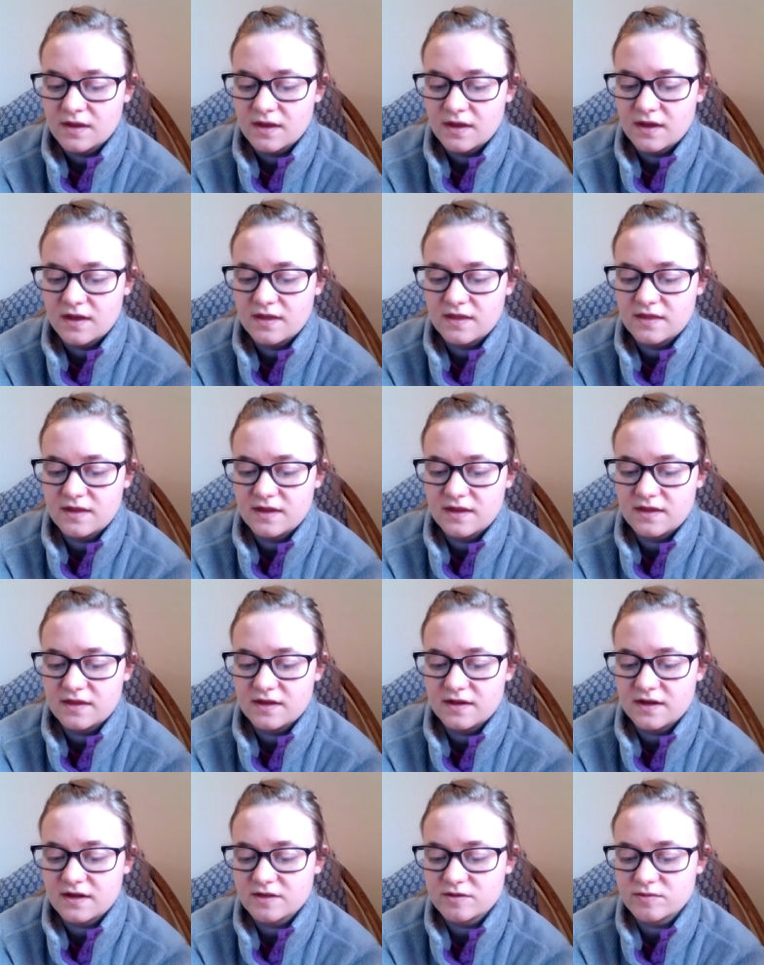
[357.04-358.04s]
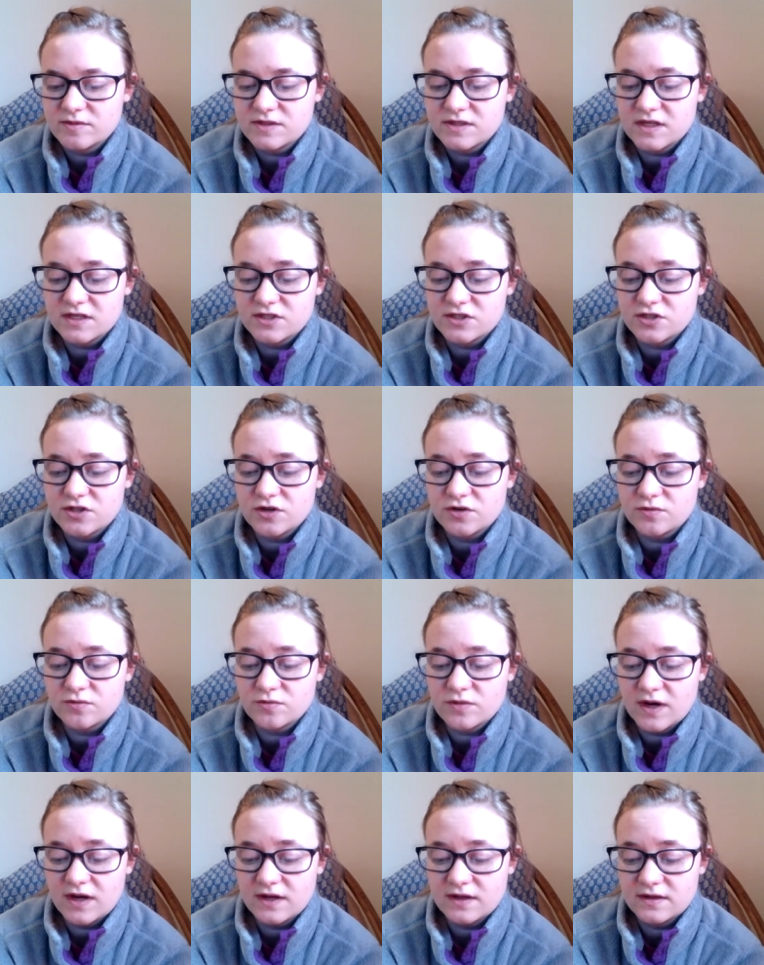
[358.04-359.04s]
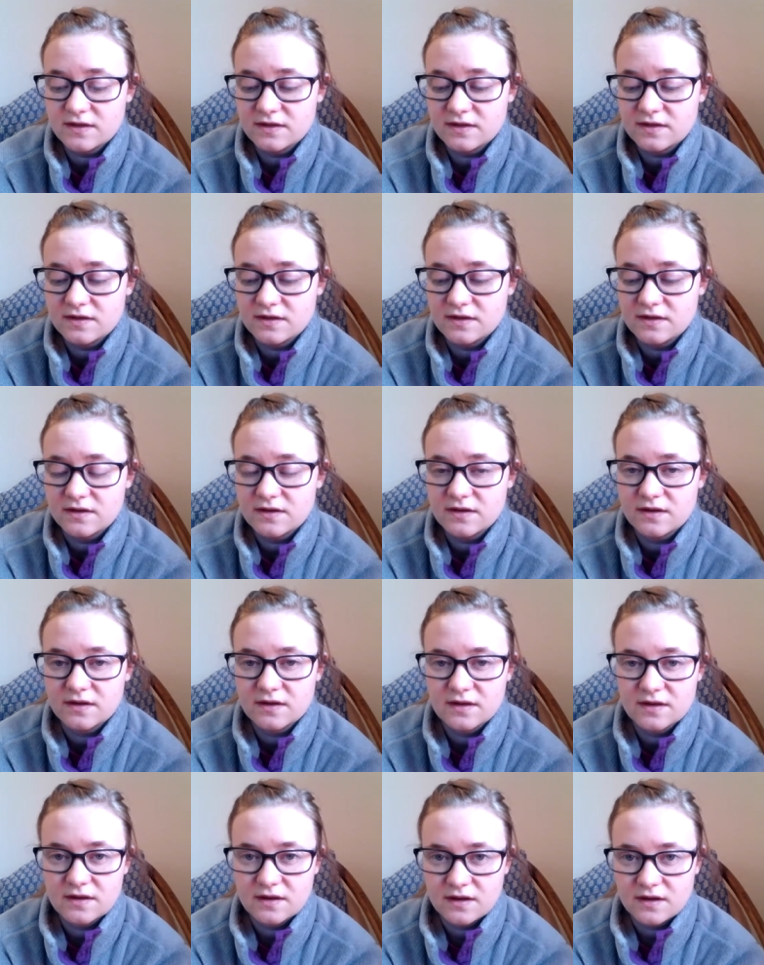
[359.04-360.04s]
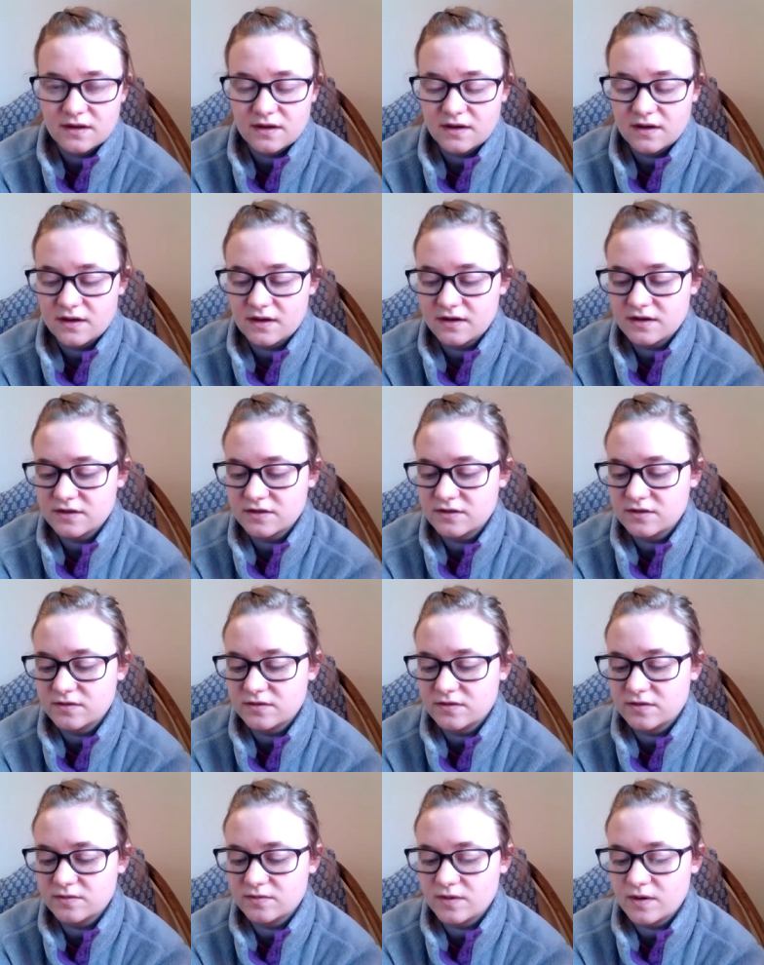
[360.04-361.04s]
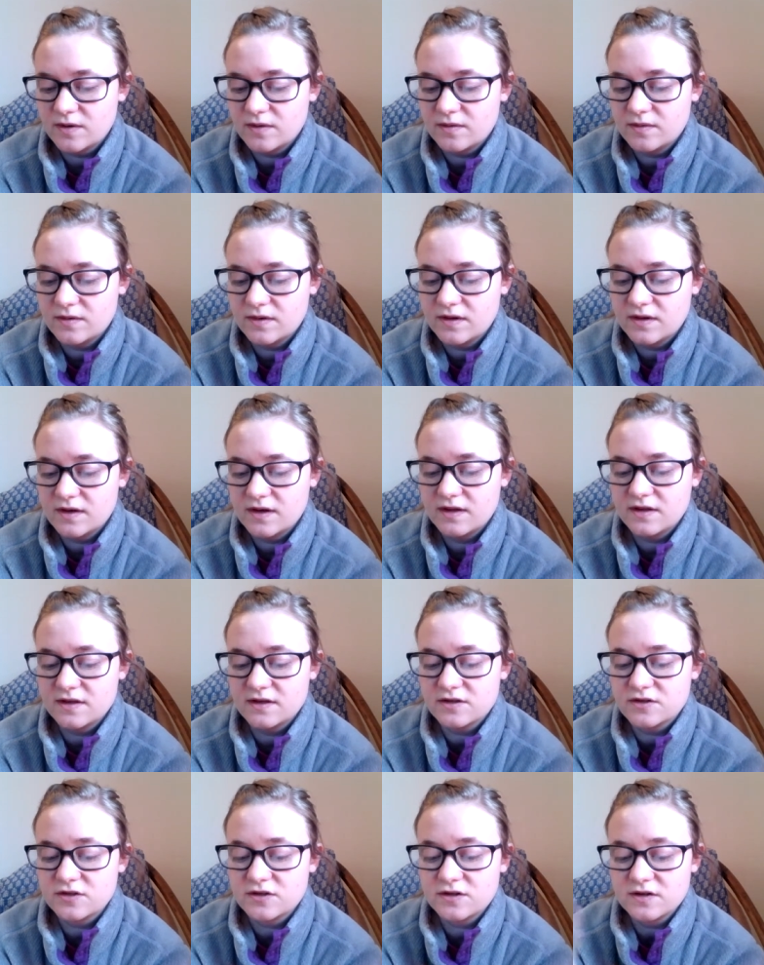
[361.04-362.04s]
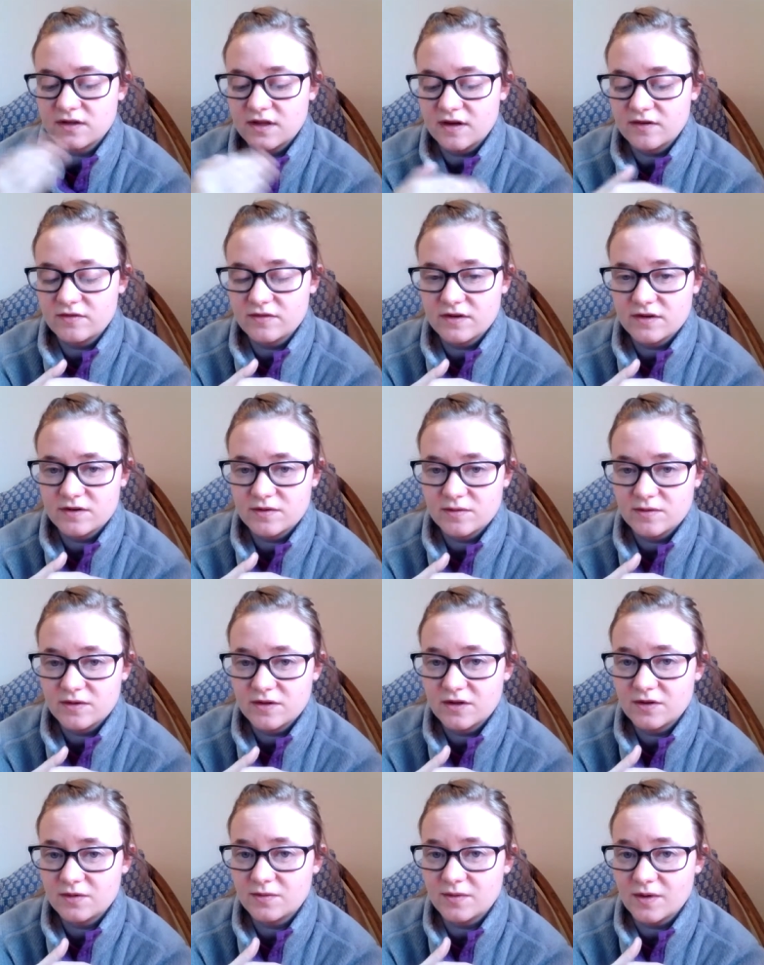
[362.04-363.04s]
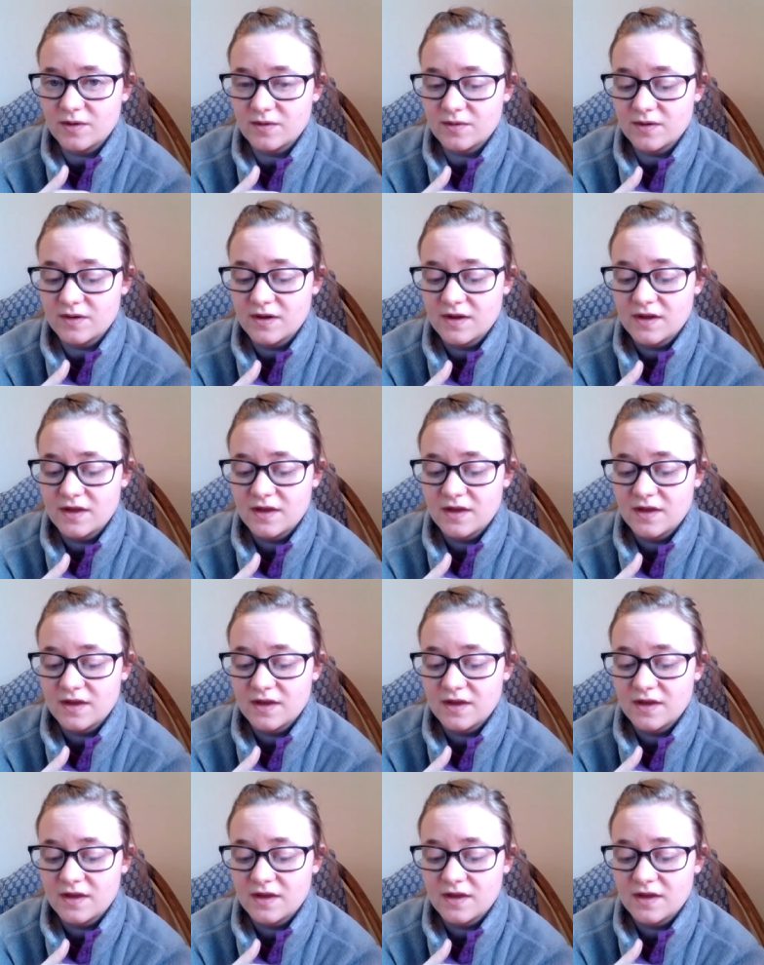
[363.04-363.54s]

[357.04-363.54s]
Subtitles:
And then the next one says turn right onto the road and then turn left onto another road